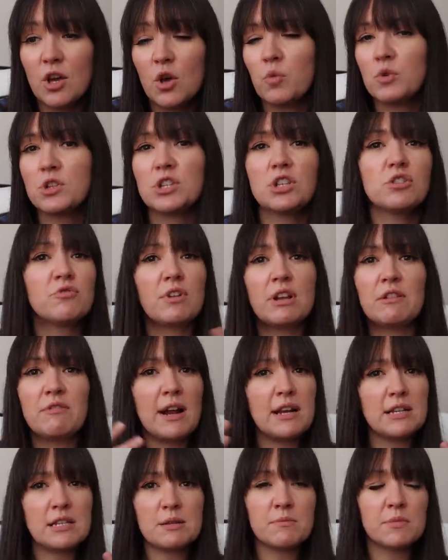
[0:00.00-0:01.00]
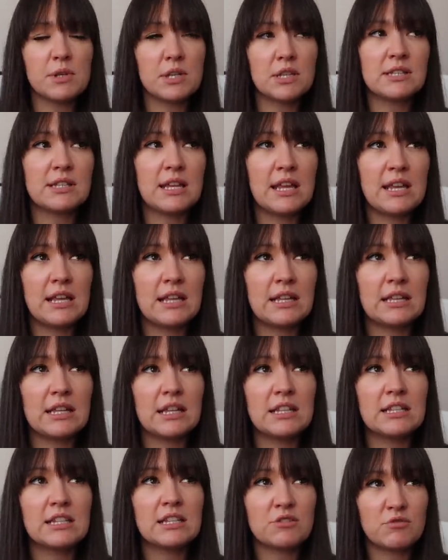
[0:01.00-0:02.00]
Which is really random because in
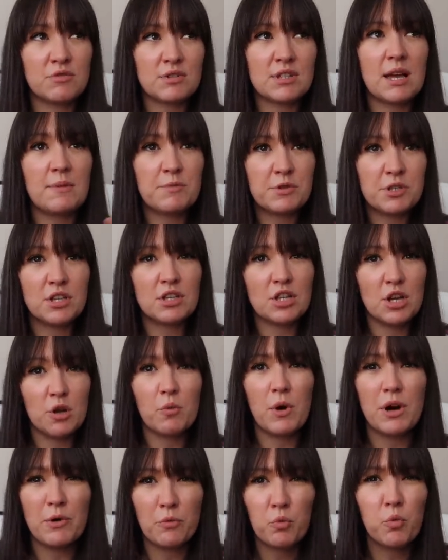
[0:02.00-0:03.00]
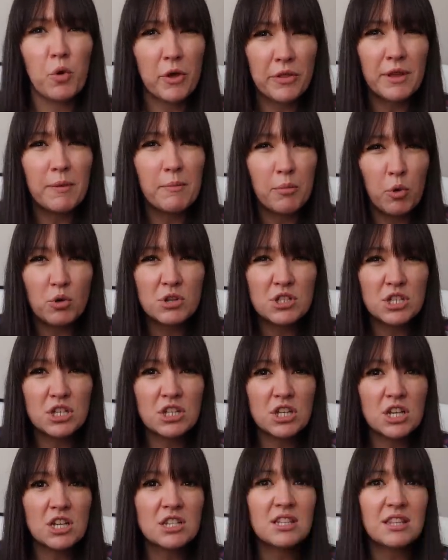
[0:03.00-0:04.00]
England it's reception and year one were the
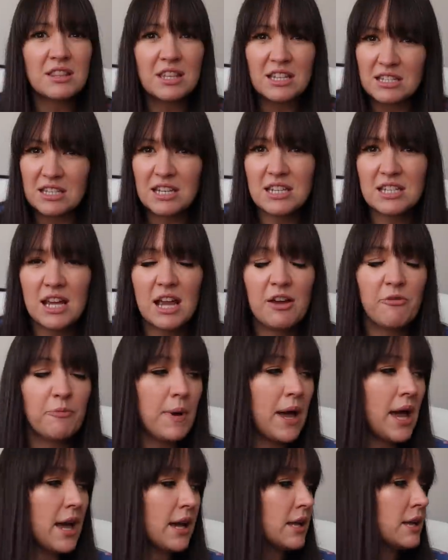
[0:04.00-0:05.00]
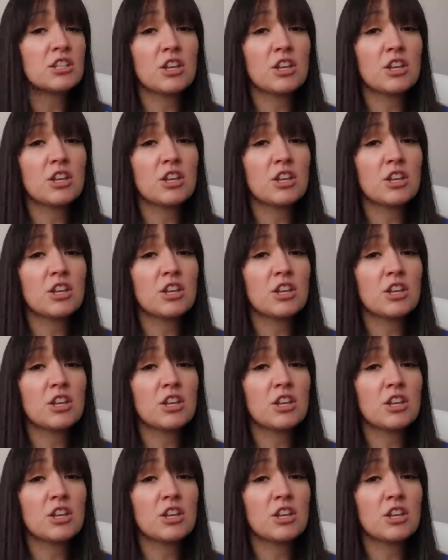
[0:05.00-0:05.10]
important years that they did have back.